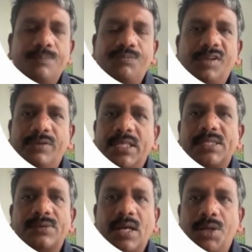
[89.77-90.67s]
If it
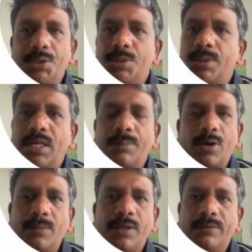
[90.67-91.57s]
is Azure, then
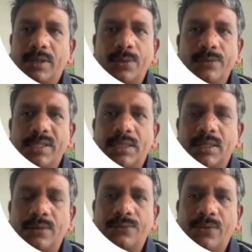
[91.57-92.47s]
probably you will go with
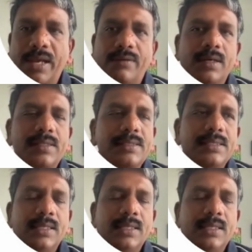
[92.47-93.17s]
the 5 hours.